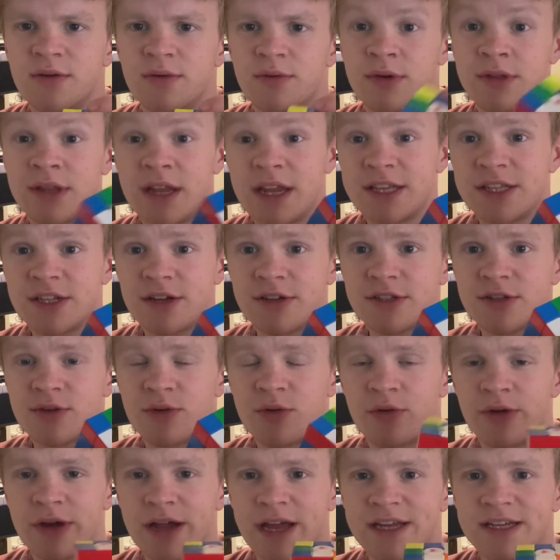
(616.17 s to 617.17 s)
well, then it's also
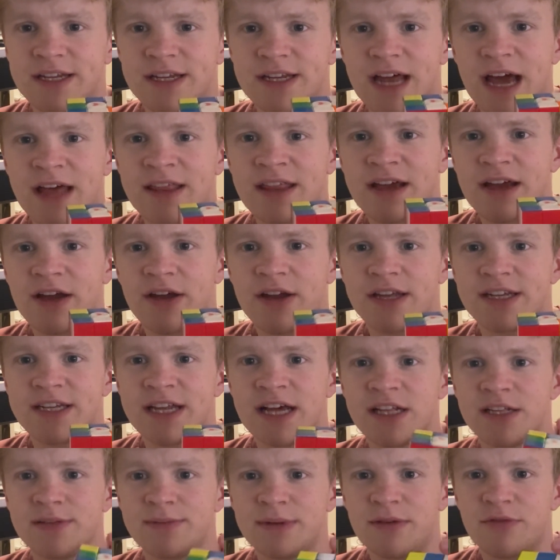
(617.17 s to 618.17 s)
oriented. And that kind of
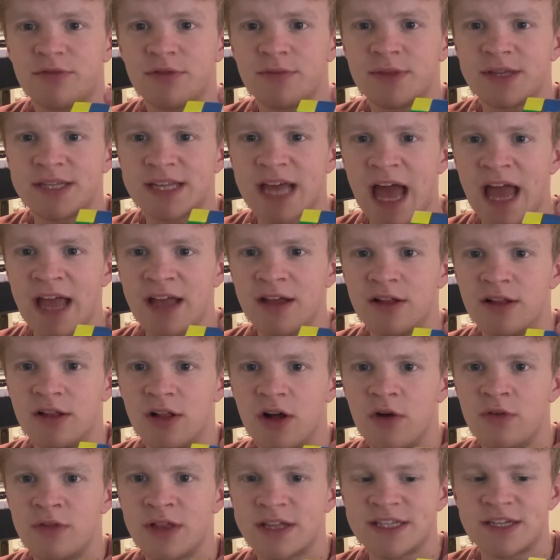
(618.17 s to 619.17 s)
tells me from this angle,
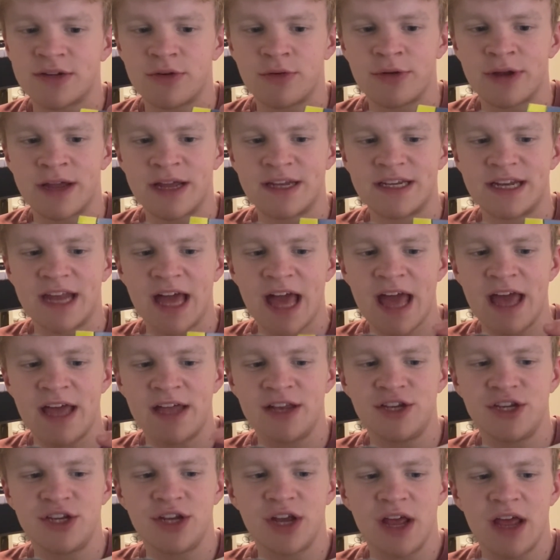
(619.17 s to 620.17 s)
oh, that's an oriented
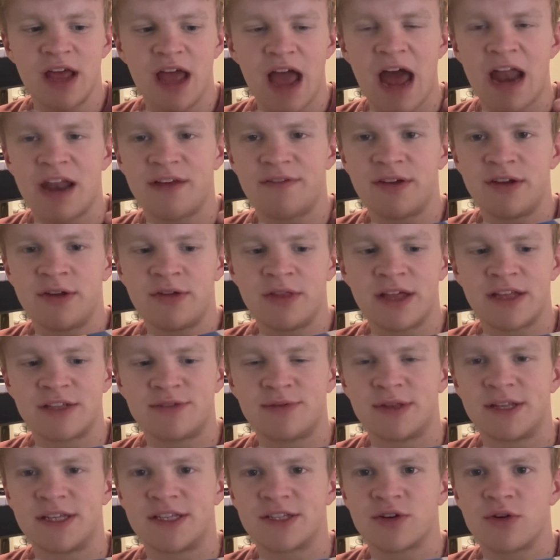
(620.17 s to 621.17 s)
edge. And if I know that it's
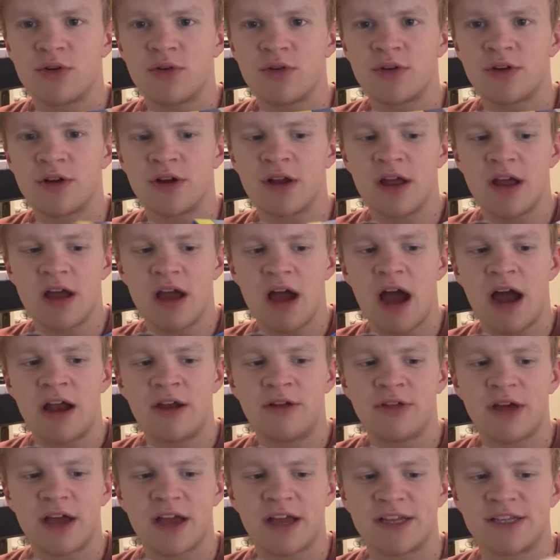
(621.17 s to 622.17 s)
with its corner, I
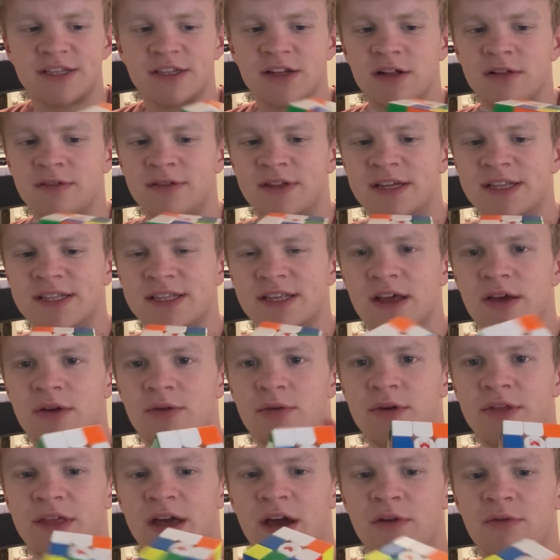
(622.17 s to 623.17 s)
know that I can solve this
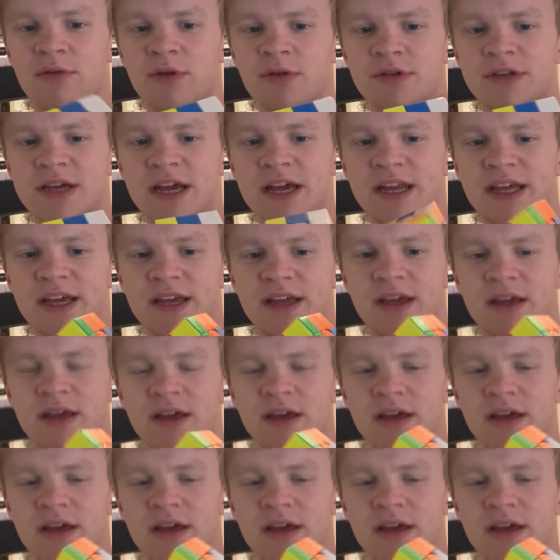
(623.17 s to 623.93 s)
without rotating.